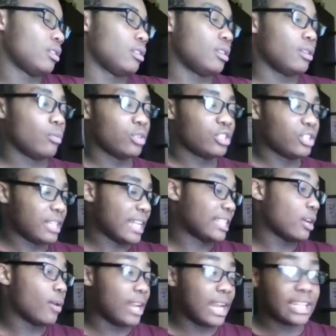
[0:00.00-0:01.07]
Which that's
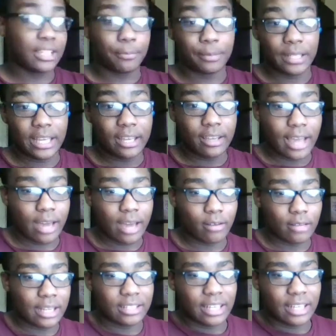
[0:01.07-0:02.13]
how I like to play. I don't
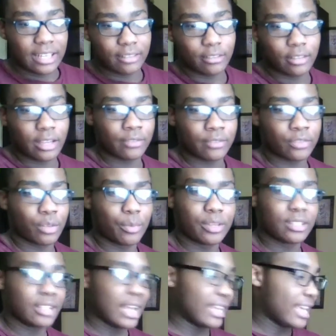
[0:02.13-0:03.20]
like to for some
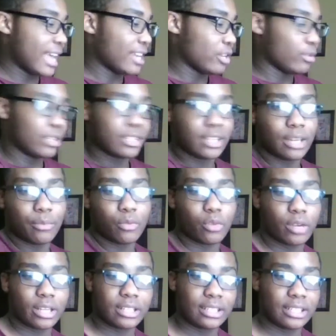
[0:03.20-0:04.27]
reason I can't do this anymore.
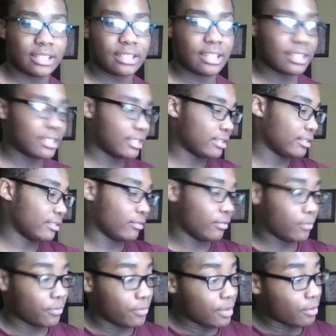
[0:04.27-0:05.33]
It just doesn't
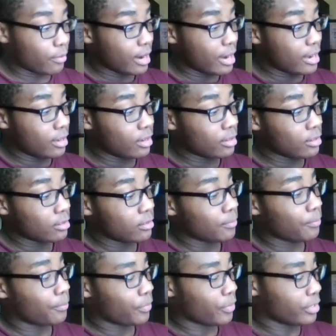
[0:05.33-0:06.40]
fit right.
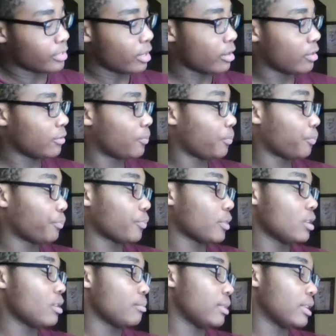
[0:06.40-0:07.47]
So
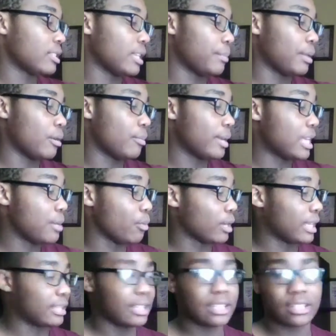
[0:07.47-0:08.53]
plus I play with my keyboard
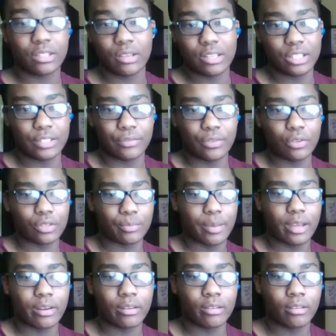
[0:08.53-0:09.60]
like this, so it just feels
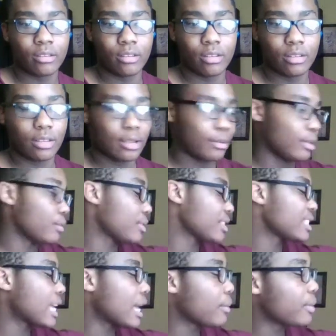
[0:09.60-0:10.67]
better. Move it
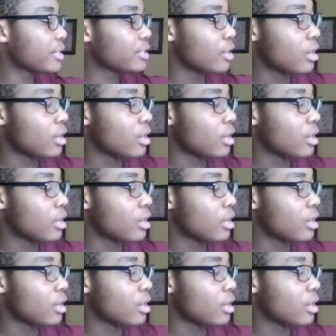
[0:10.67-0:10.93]
sideways.